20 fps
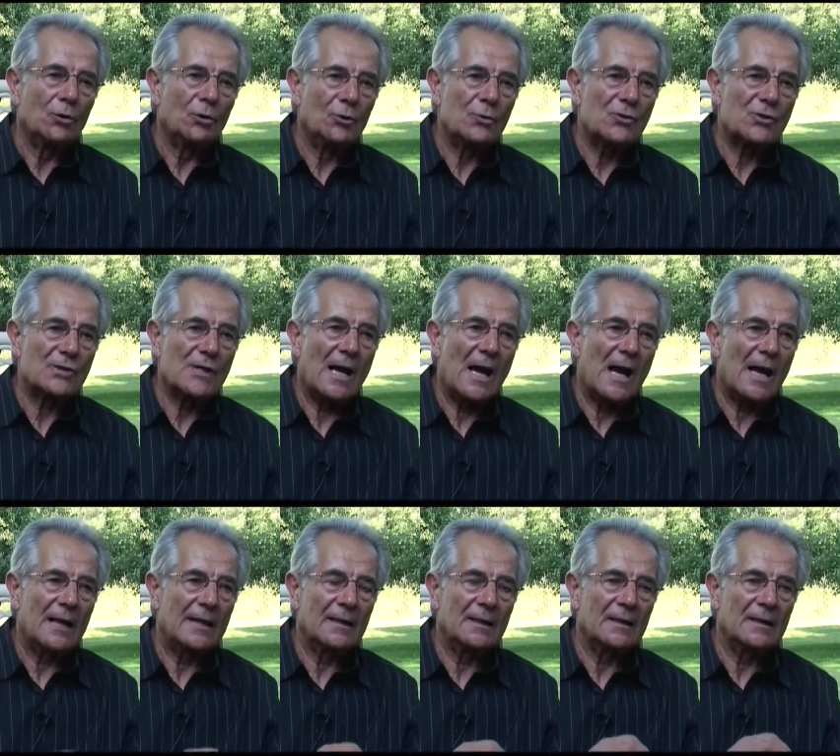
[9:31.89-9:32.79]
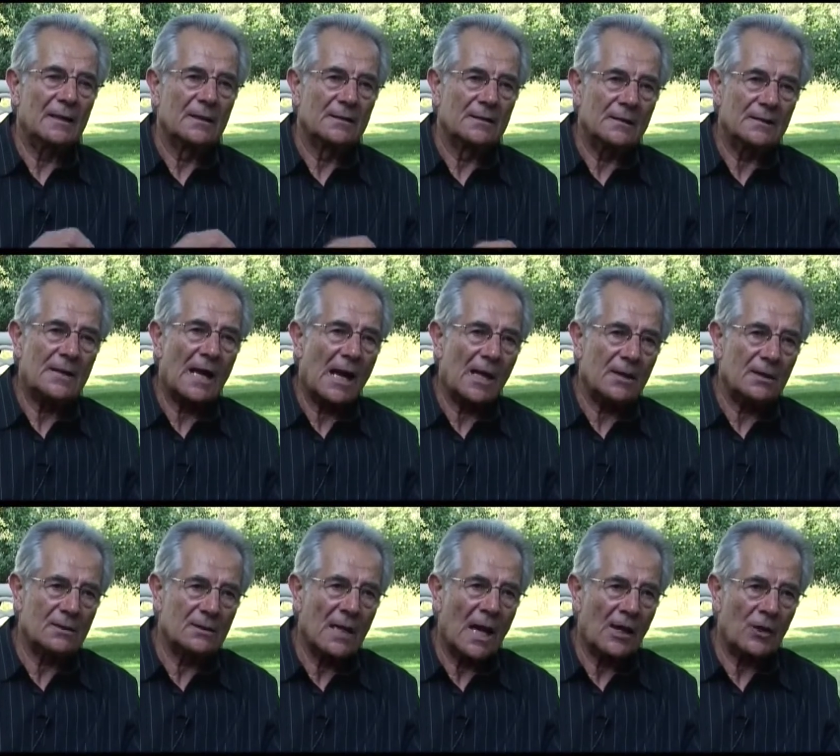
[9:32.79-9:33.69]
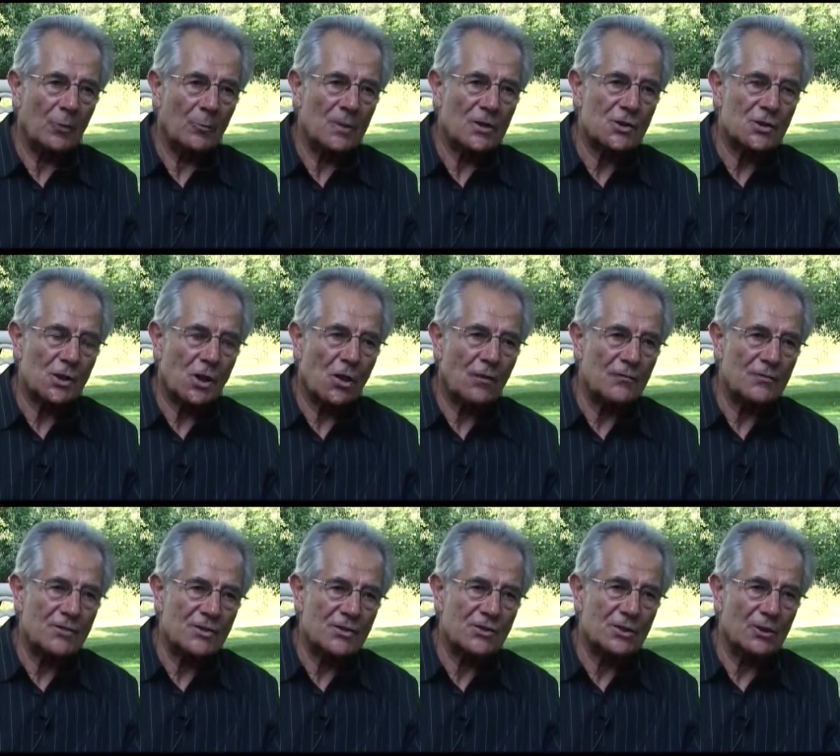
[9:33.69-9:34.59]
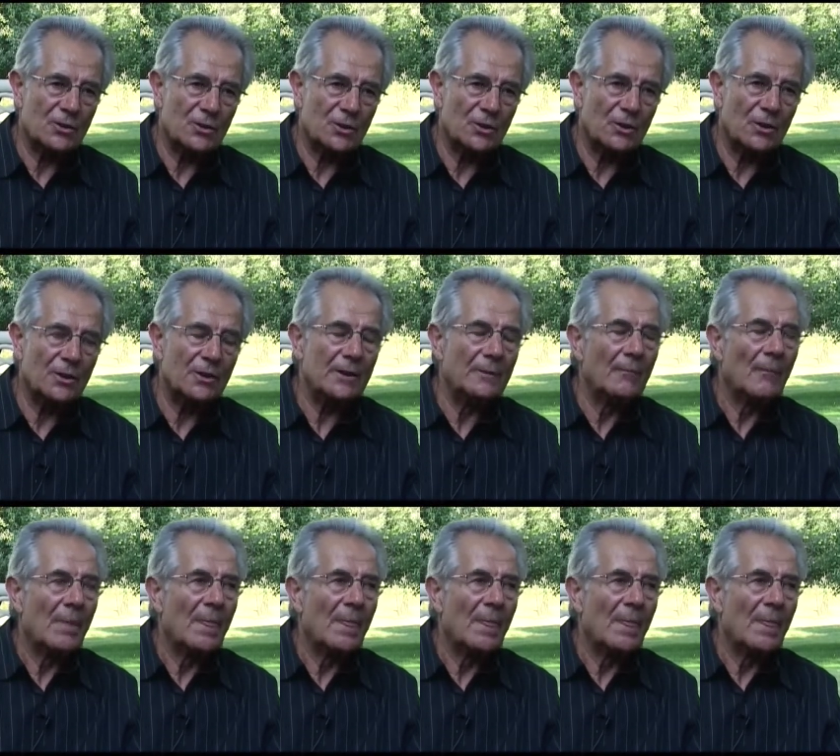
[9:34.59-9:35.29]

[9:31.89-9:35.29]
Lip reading: to sign the documents of sisterhood.